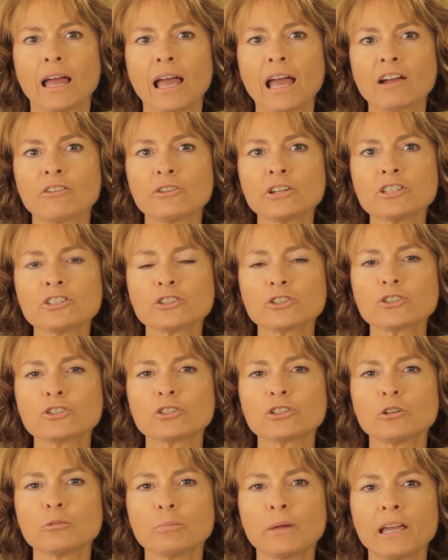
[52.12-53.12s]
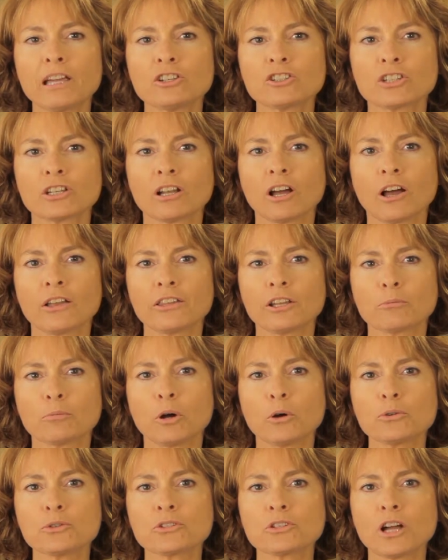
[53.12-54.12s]
Every surgical patient on their
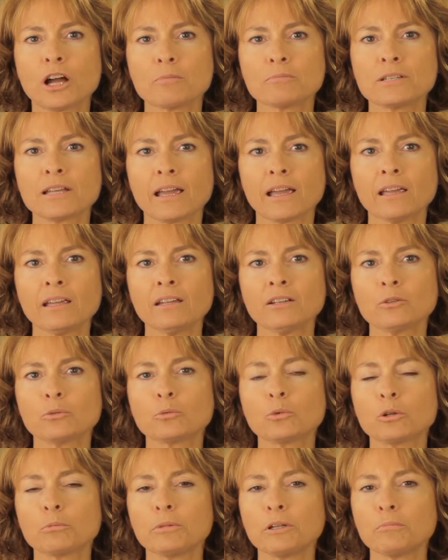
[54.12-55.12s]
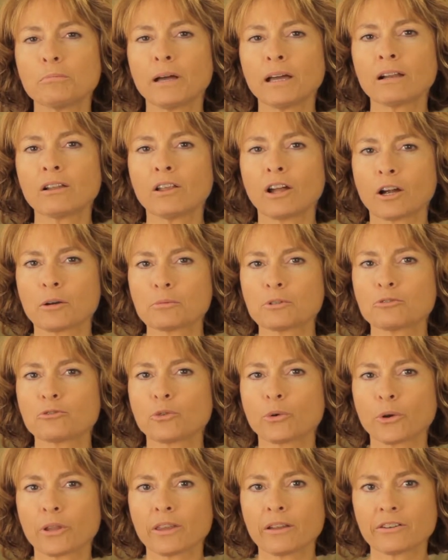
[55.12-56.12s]
post-op day will be bed alarmed
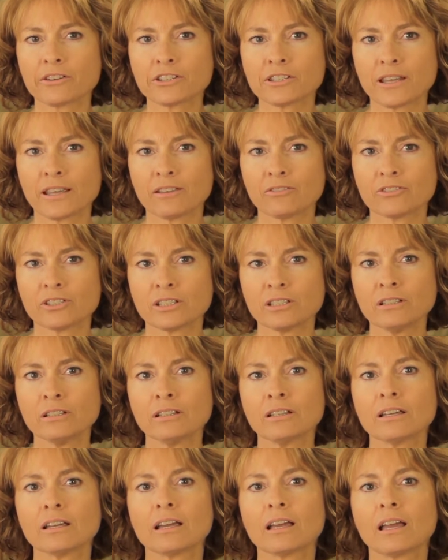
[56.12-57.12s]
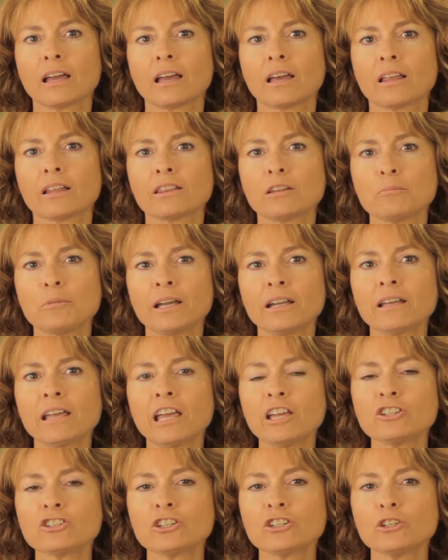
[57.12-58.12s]
for their safety. The
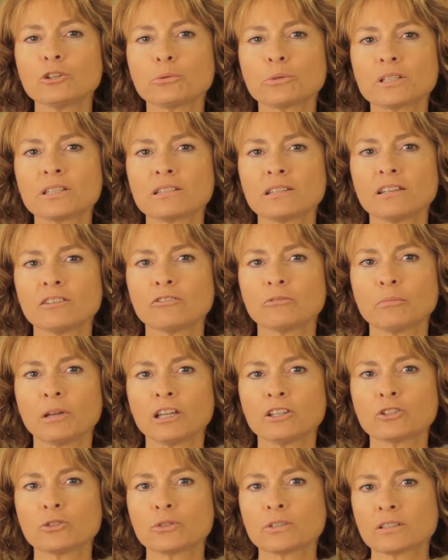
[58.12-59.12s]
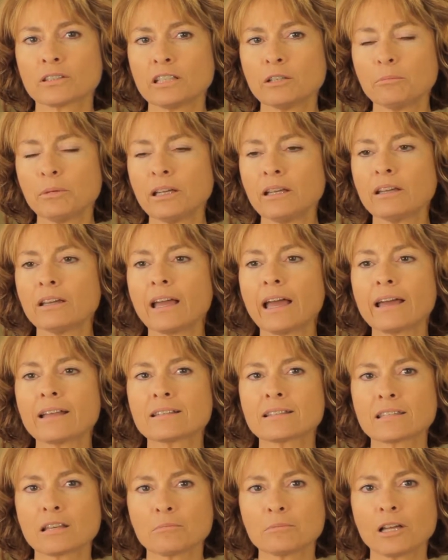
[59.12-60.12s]
medication you receive makes you sleepy
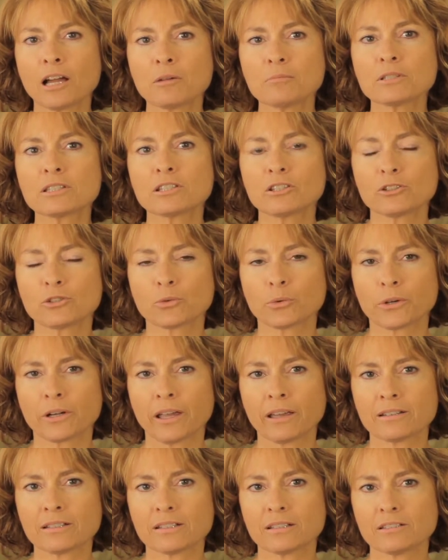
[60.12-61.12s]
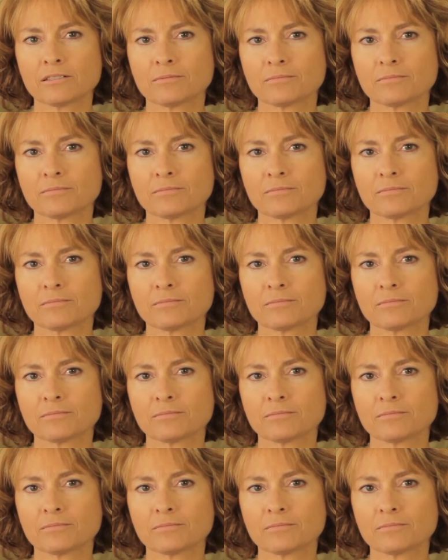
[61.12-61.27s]
and sometimes disoriented.